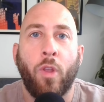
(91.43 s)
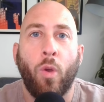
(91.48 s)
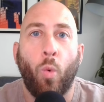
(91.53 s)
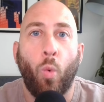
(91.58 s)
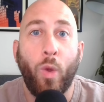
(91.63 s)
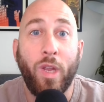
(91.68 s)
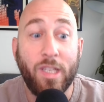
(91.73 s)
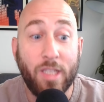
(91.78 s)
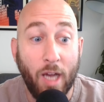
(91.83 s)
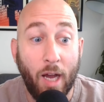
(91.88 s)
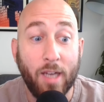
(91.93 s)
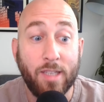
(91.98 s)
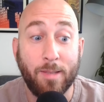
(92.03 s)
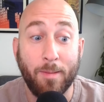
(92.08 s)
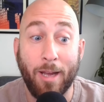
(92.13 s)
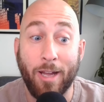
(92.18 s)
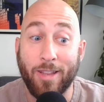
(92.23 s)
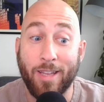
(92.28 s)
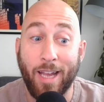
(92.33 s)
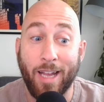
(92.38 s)
We talked
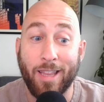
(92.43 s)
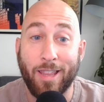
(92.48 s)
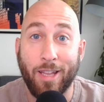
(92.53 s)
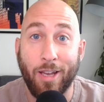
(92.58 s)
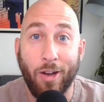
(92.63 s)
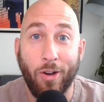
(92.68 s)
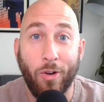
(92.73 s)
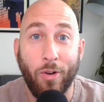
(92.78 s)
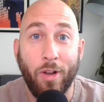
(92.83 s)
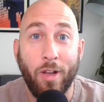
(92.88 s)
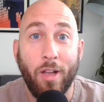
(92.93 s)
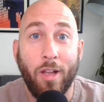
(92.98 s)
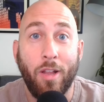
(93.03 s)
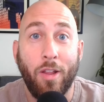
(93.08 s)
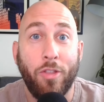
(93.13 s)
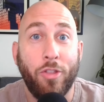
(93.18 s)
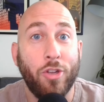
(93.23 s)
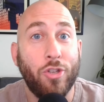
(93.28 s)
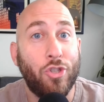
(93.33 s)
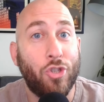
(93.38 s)
about that though.
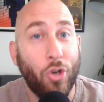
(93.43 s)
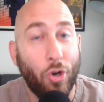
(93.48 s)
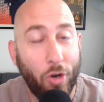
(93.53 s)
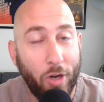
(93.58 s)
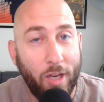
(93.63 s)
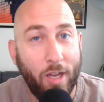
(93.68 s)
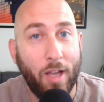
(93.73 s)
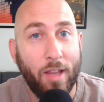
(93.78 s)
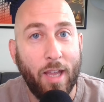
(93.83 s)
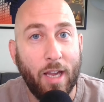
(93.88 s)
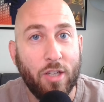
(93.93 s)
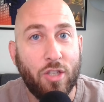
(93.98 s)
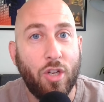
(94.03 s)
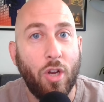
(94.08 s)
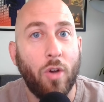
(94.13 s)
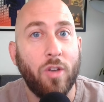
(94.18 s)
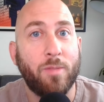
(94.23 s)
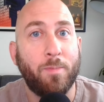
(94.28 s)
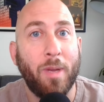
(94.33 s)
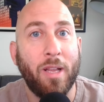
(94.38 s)
The journey on that
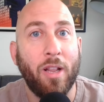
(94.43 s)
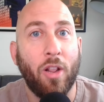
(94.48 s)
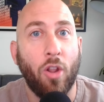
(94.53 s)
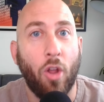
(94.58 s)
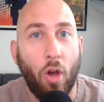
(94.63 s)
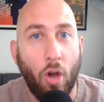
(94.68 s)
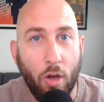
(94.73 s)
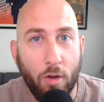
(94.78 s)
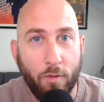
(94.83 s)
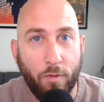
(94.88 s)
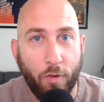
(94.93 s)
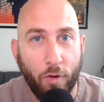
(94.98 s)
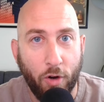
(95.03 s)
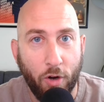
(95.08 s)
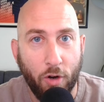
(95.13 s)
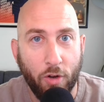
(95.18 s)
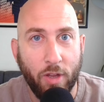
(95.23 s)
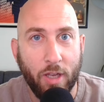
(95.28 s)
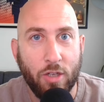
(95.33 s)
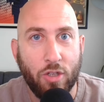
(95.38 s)
show has been long for
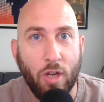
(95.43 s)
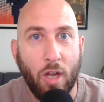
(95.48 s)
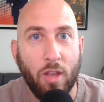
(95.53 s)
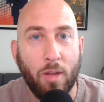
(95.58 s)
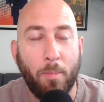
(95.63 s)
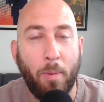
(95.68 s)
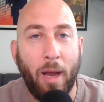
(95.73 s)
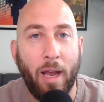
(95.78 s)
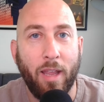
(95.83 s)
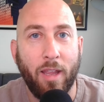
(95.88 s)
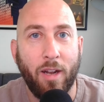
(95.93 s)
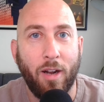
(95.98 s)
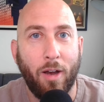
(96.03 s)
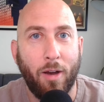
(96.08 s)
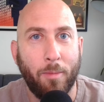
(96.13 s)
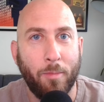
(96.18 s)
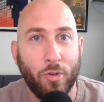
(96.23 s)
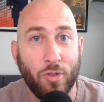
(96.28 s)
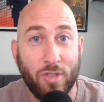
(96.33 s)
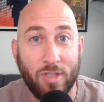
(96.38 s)
her. They shot the pilot
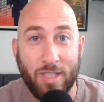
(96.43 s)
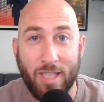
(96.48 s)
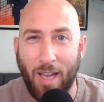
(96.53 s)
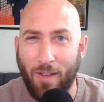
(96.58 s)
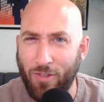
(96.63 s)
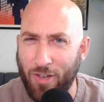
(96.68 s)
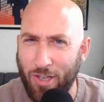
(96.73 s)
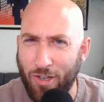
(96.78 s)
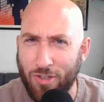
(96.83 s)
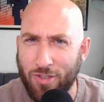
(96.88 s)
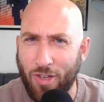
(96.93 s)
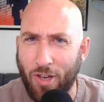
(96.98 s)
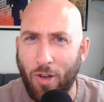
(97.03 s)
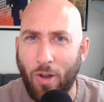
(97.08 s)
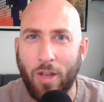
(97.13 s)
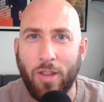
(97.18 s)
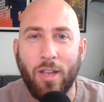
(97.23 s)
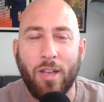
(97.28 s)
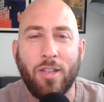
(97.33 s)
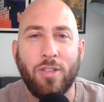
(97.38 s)
almost seven years ago,
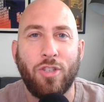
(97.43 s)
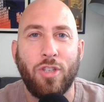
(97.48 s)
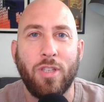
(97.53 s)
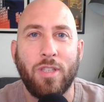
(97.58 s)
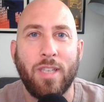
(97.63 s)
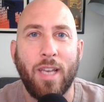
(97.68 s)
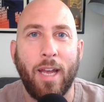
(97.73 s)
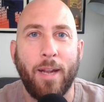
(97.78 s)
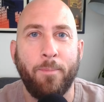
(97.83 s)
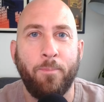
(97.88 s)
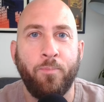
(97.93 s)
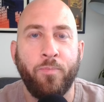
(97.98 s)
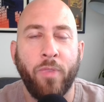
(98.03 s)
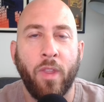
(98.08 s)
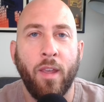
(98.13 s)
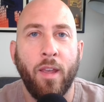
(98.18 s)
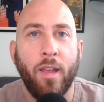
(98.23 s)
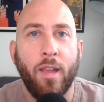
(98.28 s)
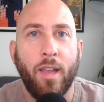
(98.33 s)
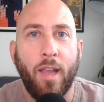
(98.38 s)
I think she said.
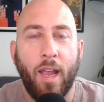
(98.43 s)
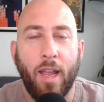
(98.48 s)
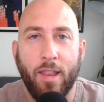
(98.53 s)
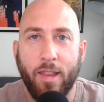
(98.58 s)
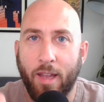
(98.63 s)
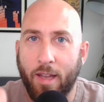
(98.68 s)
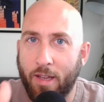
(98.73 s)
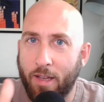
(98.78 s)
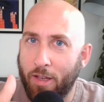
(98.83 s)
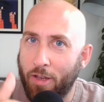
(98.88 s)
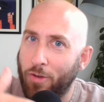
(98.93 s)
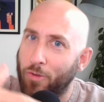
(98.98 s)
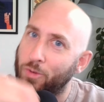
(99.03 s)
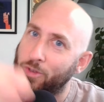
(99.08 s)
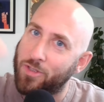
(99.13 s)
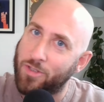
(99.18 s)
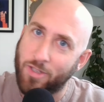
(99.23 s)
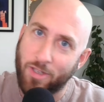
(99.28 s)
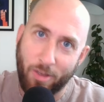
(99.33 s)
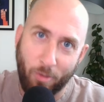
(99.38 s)
And then there
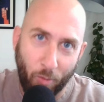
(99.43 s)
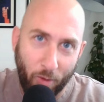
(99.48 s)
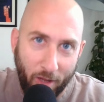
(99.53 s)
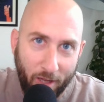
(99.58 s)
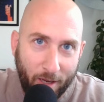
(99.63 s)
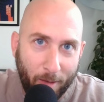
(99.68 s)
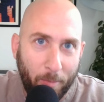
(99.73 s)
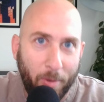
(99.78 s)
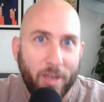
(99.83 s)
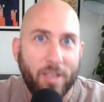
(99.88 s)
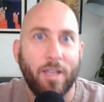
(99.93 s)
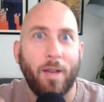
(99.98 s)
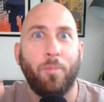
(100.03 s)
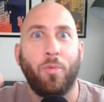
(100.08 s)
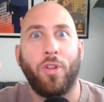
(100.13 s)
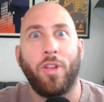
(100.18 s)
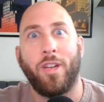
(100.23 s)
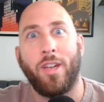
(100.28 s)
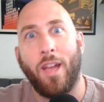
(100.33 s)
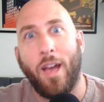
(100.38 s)
was will it get picked up,
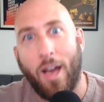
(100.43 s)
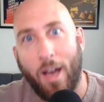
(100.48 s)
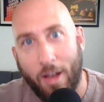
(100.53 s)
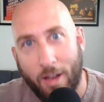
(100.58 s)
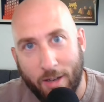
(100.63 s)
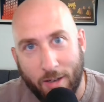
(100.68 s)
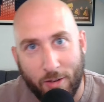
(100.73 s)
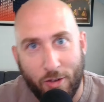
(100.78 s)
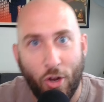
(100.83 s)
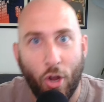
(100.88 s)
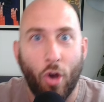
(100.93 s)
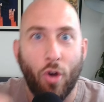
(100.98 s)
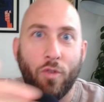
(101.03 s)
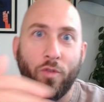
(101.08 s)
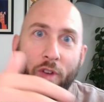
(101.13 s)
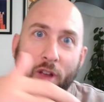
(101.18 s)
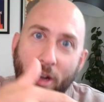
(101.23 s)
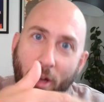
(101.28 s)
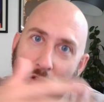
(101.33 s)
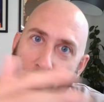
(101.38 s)
will it not?
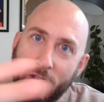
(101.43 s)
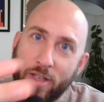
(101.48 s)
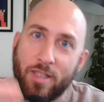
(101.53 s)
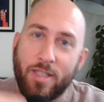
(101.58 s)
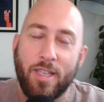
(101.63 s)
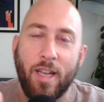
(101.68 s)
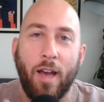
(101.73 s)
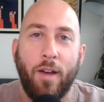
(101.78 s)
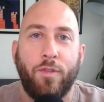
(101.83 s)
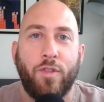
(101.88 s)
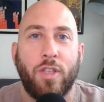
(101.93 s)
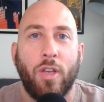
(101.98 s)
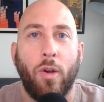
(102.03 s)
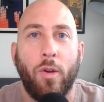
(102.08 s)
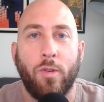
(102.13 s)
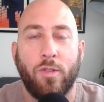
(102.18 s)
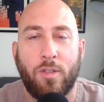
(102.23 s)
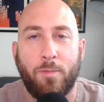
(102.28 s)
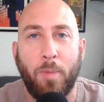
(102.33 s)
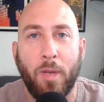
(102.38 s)
COVID, all this stuff.
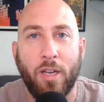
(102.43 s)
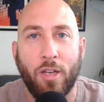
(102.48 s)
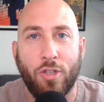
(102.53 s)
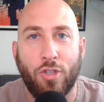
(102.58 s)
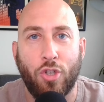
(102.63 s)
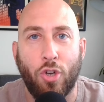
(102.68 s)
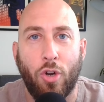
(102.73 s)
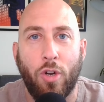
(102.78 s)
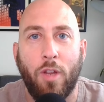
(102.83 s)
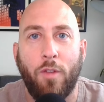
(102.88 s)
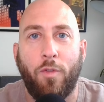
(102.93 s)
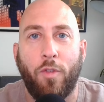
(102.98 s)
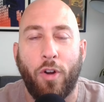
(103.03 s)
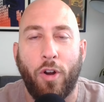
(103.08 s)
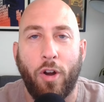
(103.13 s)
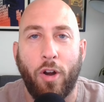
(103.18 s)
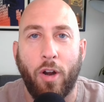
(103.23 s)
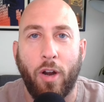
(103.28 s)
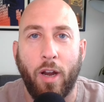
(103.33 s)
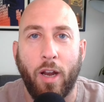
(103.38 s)
So it's been a journey for
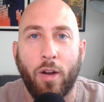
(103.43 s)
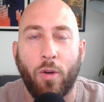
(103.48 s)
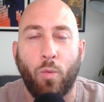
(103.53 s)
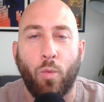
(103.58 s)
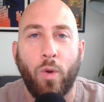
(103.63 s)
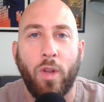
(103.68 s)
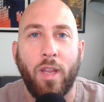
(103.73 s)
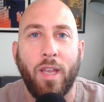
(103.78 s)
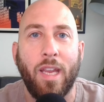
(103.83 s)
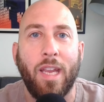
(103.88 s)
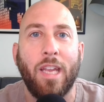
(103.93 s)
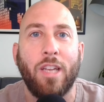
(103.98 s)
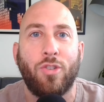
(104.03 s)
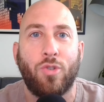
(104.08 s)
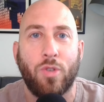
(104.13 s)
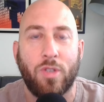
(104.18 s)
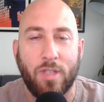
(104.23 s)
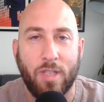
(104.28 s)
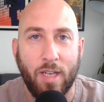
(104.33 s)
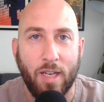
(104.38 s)
her and a really
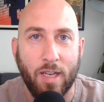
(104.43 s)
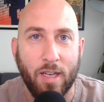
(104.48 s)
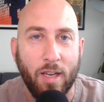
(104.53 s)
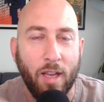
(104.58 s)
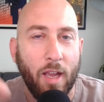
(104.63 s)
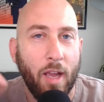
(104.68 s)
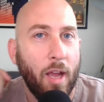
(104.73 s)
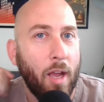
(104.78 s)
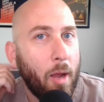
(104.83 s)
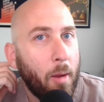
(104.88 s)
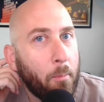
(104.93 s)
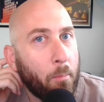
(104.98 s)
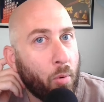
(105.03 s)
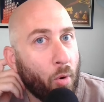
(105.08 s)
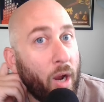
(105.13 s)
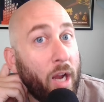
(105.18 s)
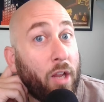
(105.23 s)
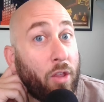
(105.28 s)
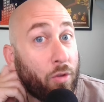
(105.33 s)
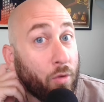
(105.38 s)
interesting
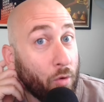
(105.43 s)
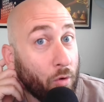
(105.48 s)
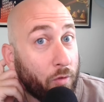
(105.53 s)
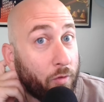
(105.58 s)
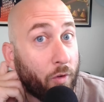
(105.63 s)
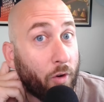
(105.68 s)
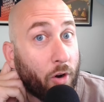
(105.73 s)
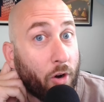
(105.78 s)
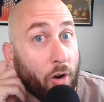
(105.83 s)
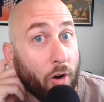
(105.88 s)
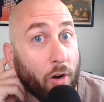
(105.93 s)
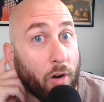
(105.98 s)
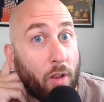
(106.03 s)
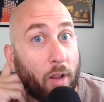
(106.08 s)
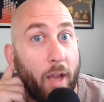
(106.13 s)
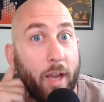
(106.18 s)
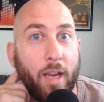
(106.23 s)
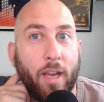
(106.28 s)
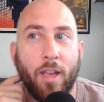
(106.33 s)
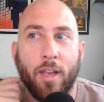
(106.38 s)
breakthrough for her.
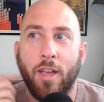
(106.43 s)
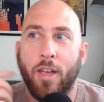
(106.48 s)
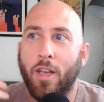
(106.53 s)
Like